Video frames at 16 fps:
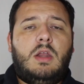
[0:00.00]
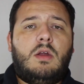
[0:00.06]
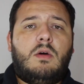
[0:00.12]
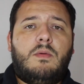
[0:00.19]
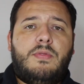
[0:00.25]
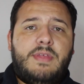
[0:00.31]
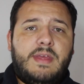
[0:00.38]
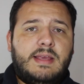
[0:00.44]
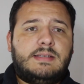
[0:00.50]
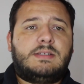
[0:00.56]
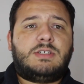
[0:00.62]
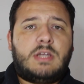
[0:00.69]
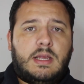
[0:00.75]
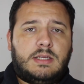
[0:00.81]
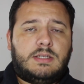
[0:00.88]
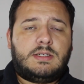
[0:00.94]
know,
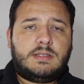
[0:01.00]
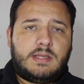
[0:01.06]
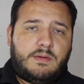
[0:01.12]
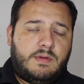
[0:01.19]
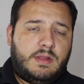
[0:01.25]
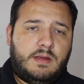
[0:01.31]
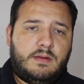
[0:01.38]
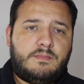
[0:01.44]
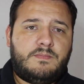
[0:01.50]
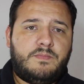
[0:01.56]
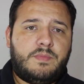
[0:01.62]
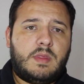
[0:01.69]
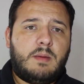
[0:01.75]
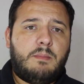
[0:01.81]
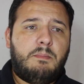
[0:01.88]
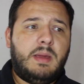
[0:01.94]
this changes everything,
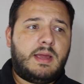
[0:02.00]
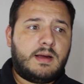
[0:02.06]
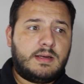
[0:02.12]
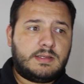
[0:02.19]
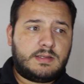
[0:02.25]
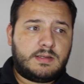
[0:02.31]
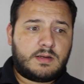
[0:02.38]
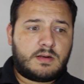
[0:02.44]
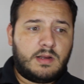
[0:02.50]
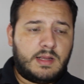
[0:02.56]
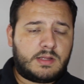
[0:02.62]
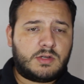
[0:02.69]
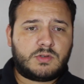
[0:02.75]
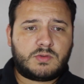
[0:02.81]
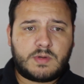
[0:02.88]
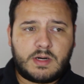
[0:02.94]
because
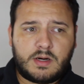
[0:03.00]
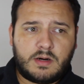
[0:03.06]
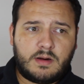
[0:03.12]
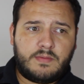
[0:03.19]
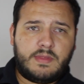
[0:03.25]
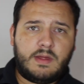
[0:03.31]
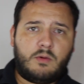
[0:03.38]
collector's rare,